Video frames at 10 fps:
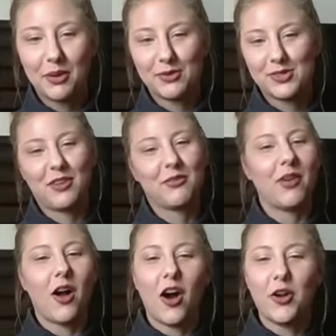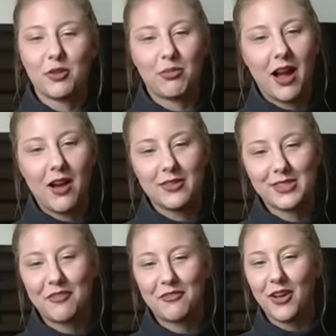It was like 100
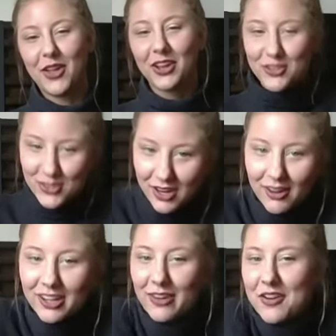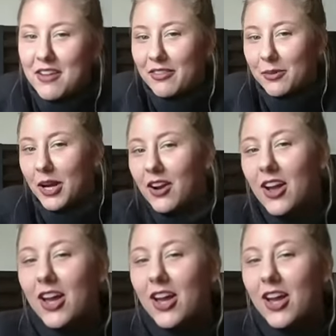pounds. I felt like just carrying it around everywhere.